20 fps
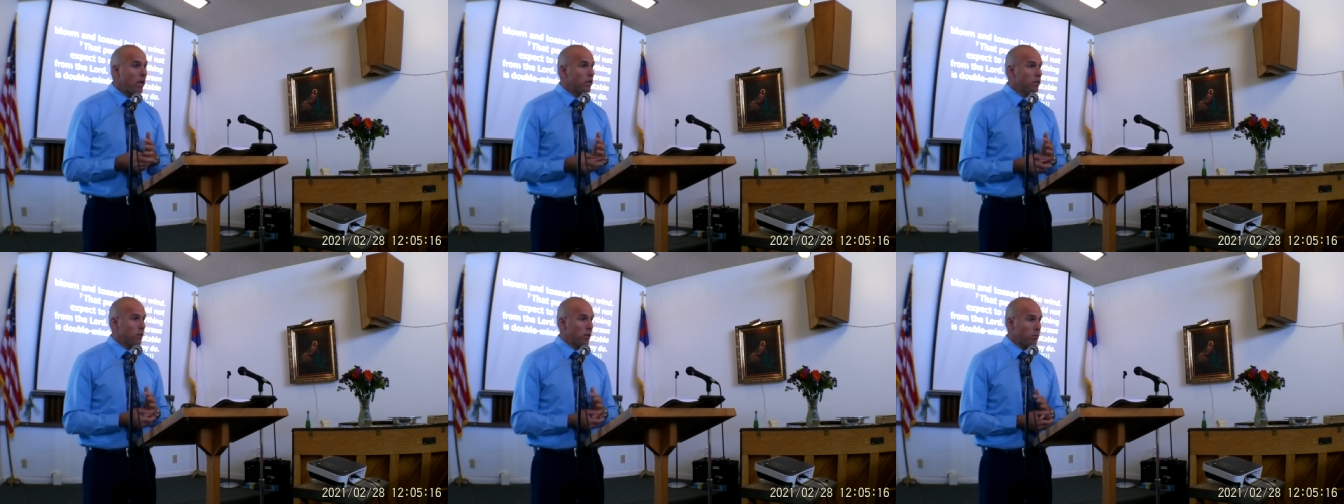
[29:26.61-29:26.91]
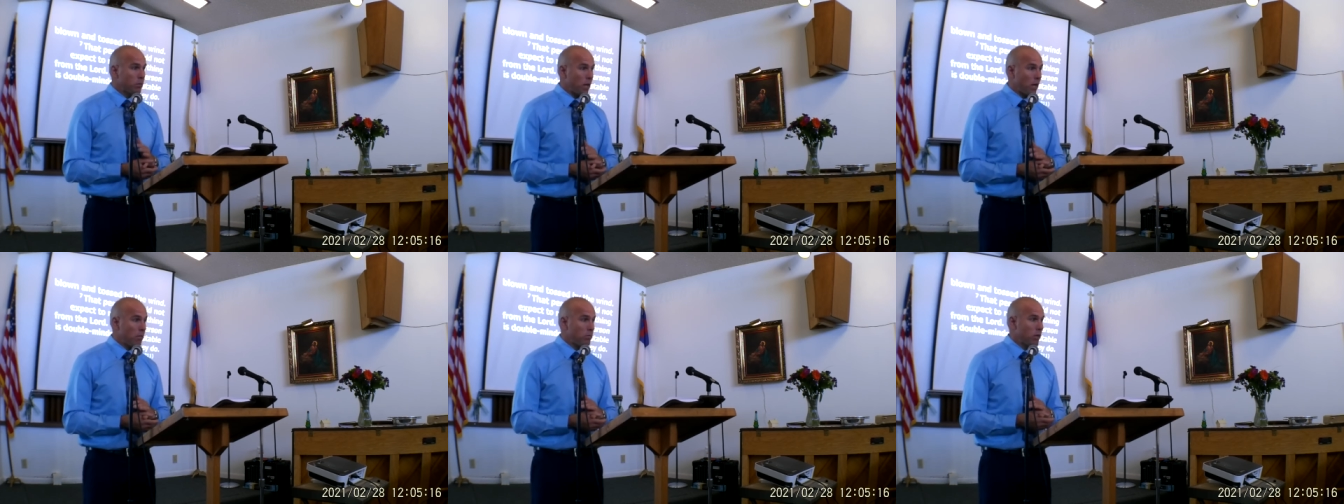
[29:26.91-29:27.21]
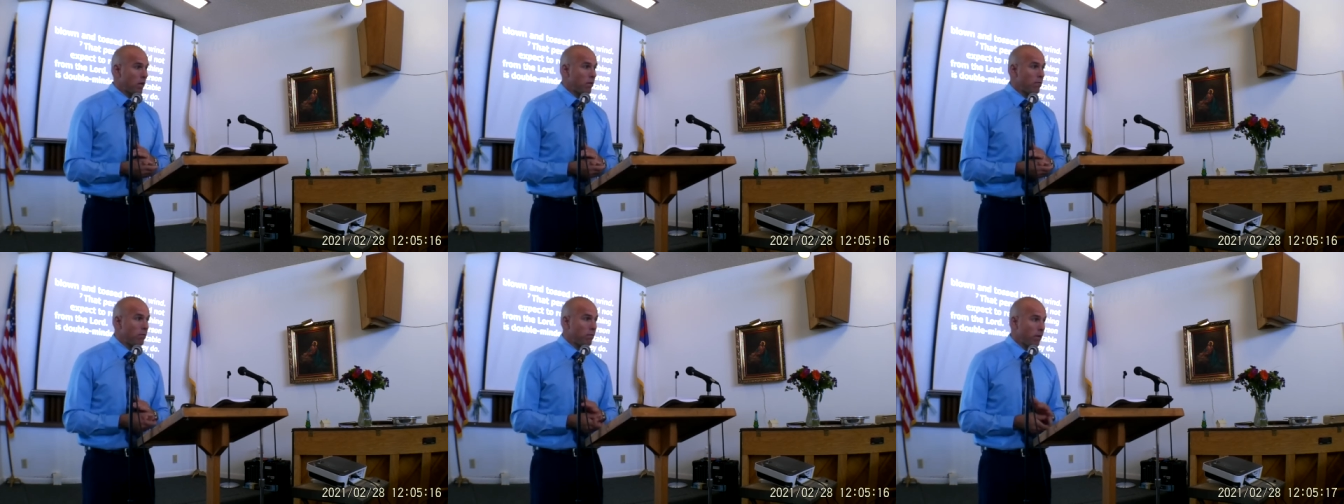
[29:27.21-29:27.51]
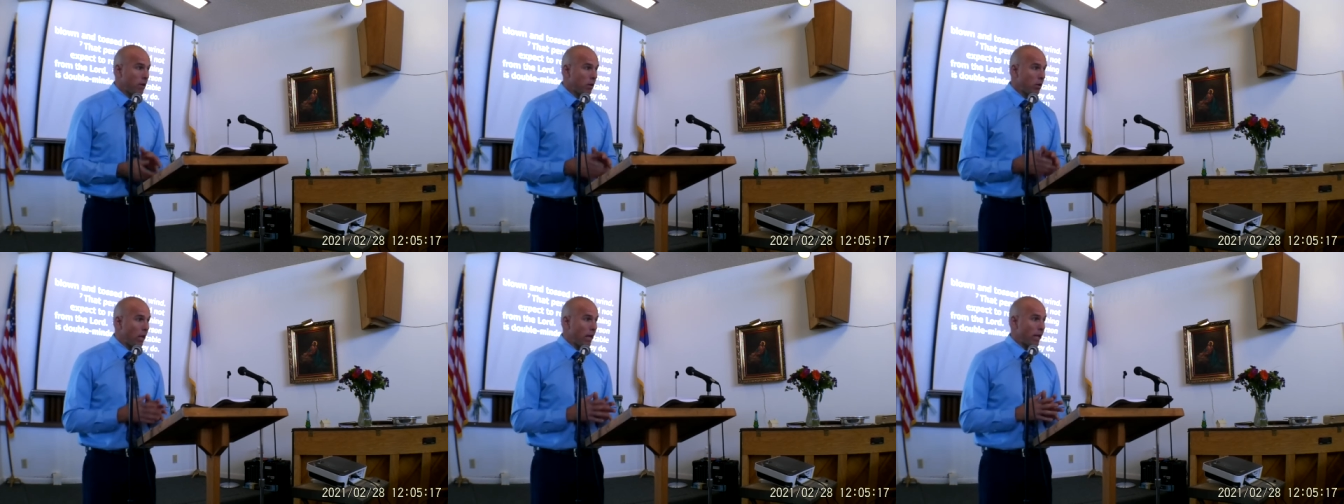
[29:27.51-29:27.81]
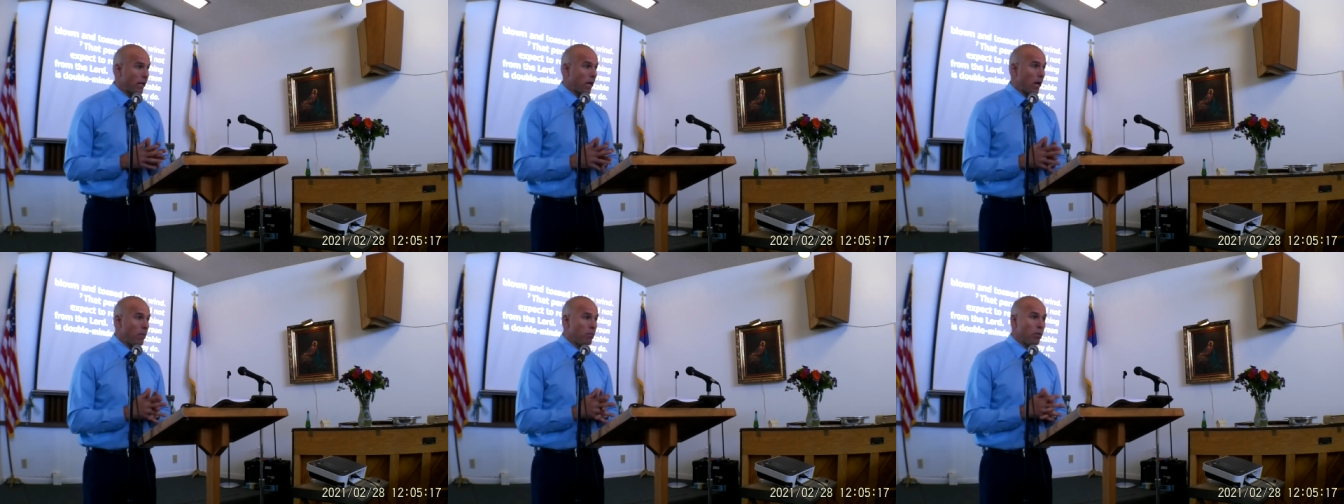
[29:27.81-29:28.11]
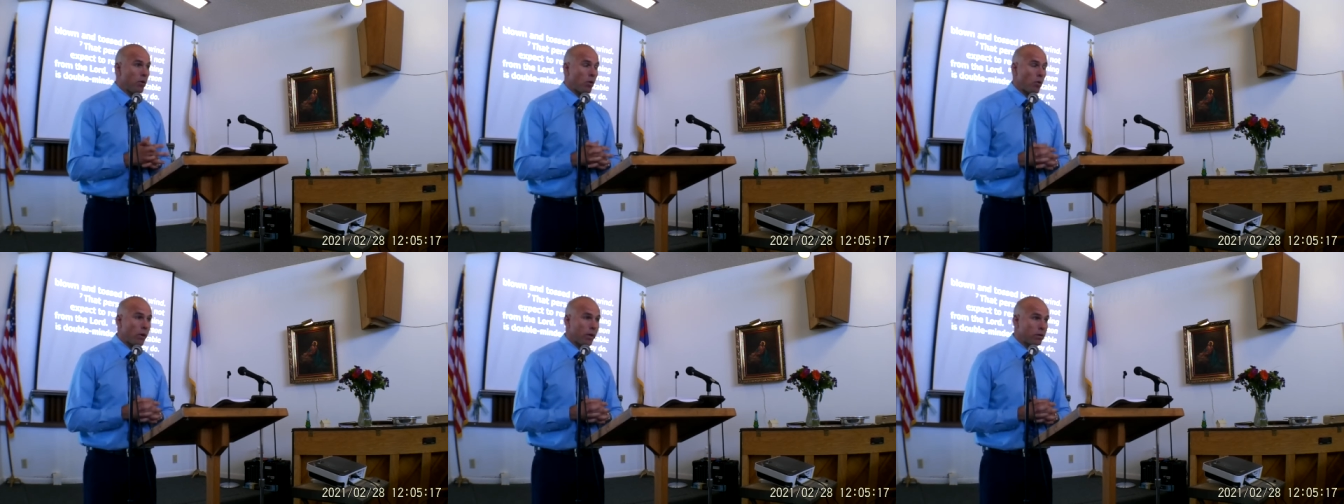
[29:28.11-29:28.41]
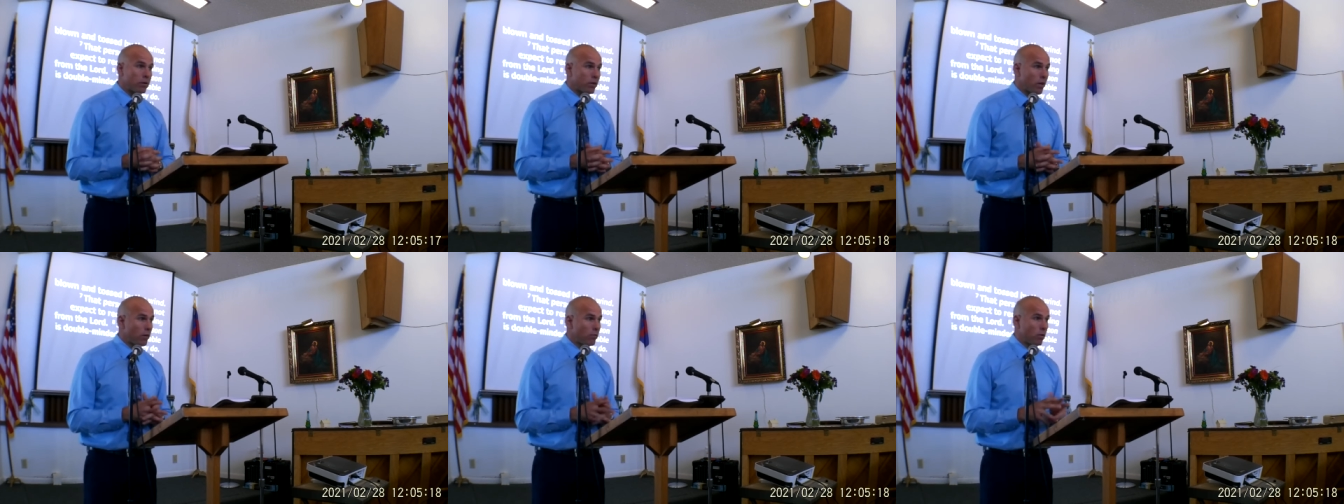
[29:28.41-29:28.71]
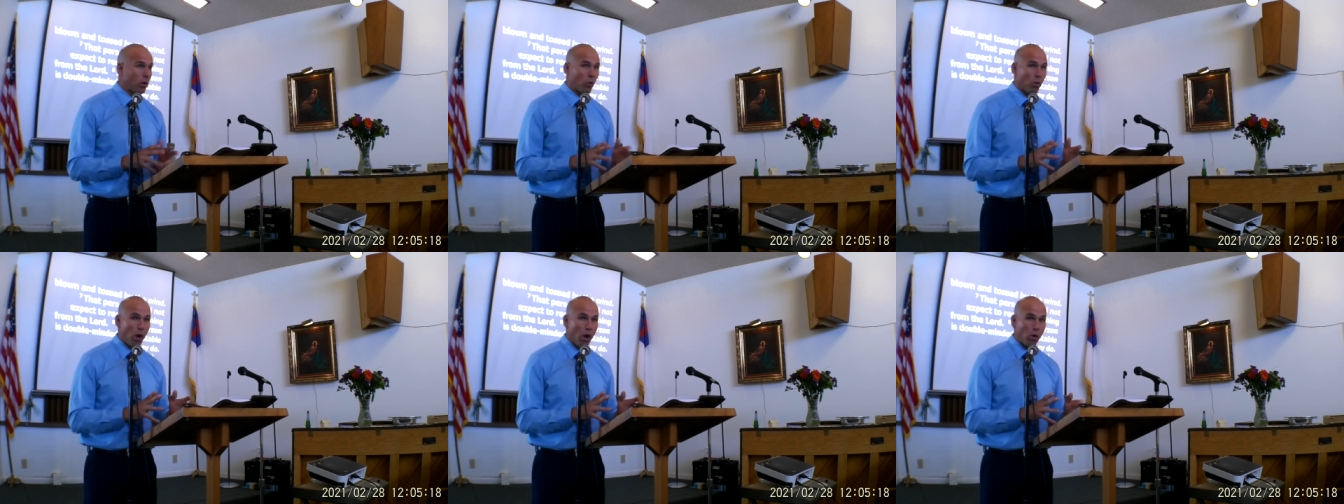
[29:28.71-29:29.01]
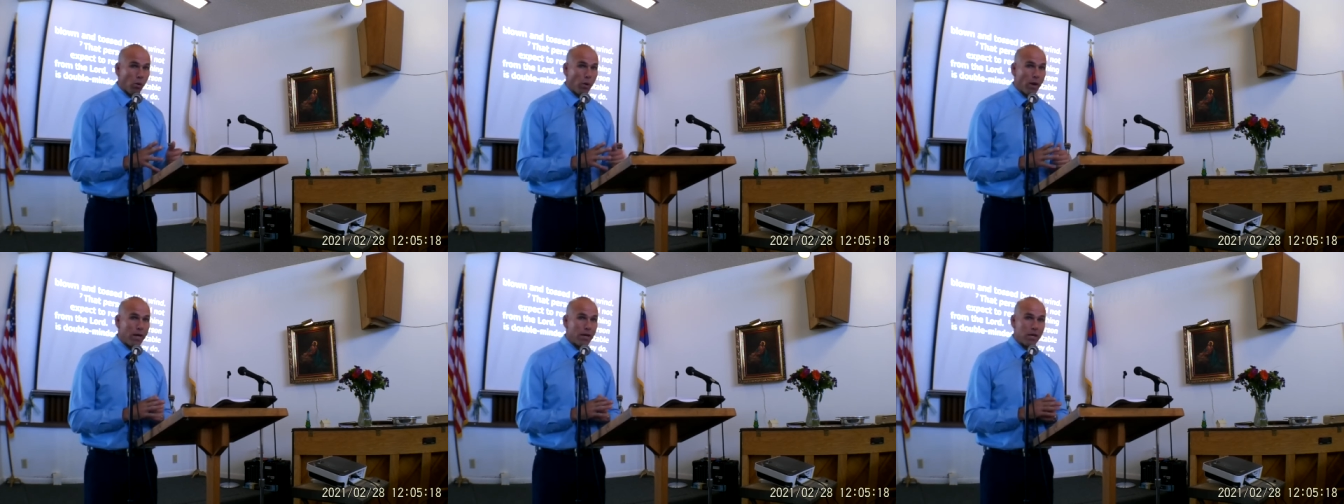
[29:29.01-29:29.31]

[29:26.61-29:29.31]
Sometimes I feel like I'm doing stuff the wrong way.